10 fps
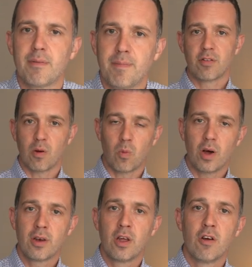So
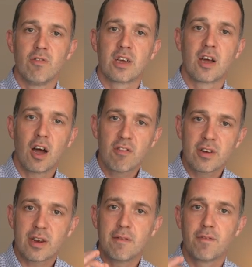1,
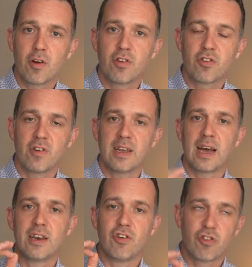recurrent, involuntary
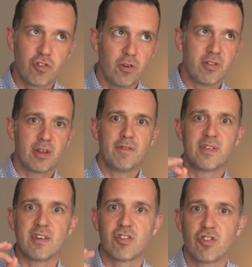and intrusive
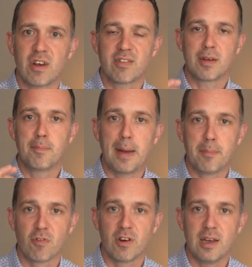distressing
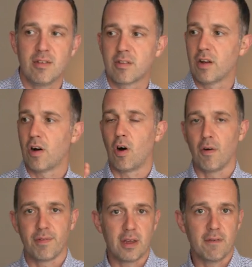memories
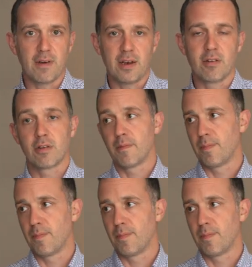of the event